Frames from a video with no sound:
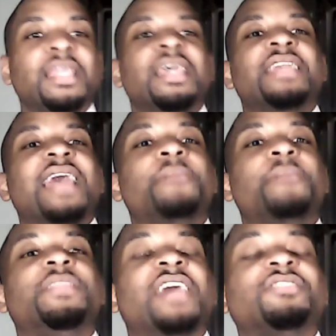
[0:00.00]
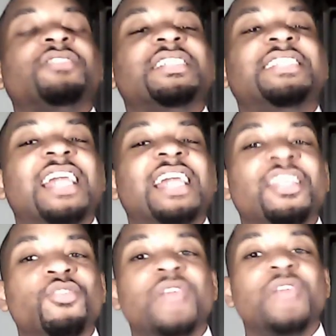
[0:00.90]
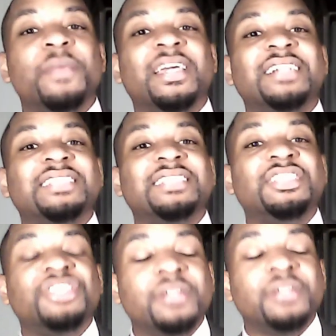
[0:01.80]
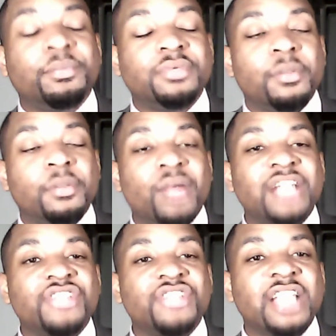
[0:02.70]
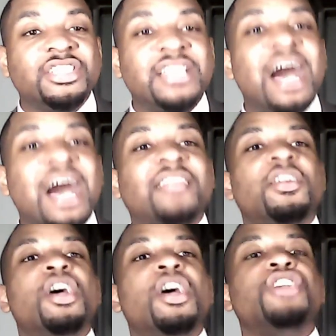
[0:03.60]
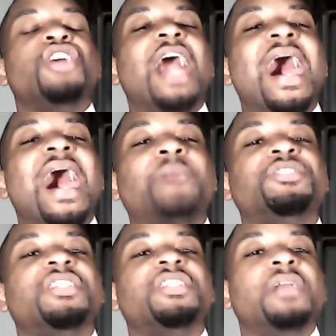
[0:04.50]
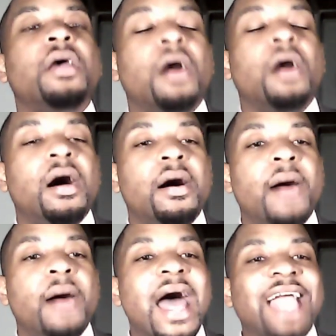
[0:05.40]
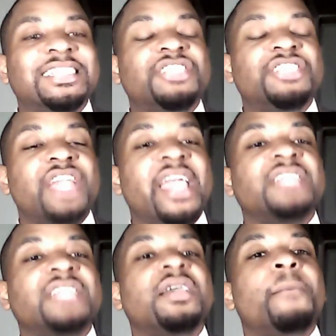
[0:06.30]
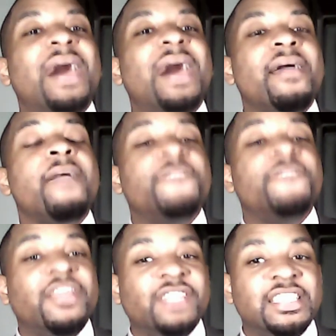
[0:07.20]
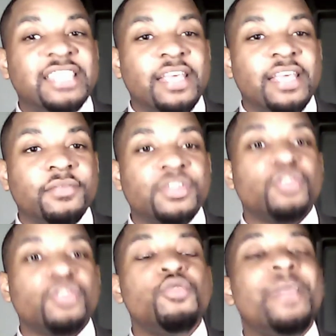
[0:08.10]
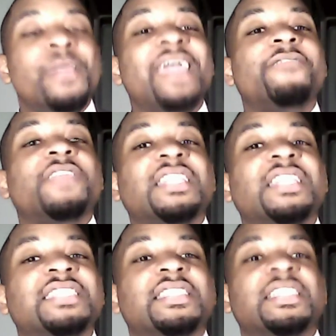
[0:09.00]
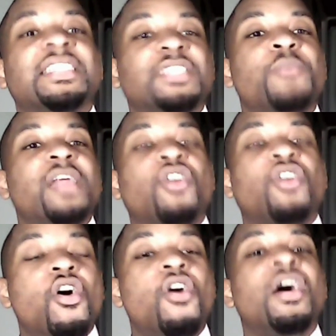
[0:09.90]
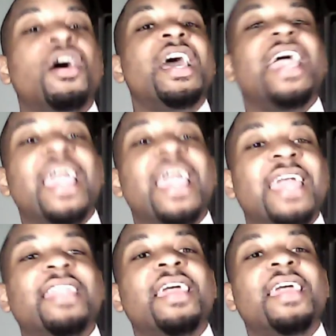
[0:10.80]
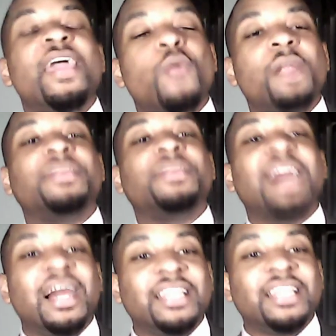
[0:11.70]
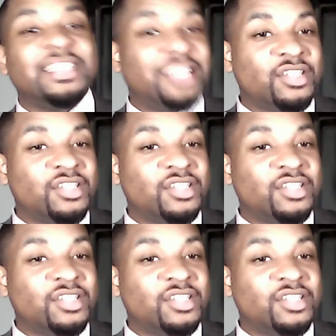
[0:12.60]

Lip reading: That delta is telling you that because the price changed $1, your option actually changed by 50 cents. So you made 50 cents. Let's say you made a call and it went up $1 and the delta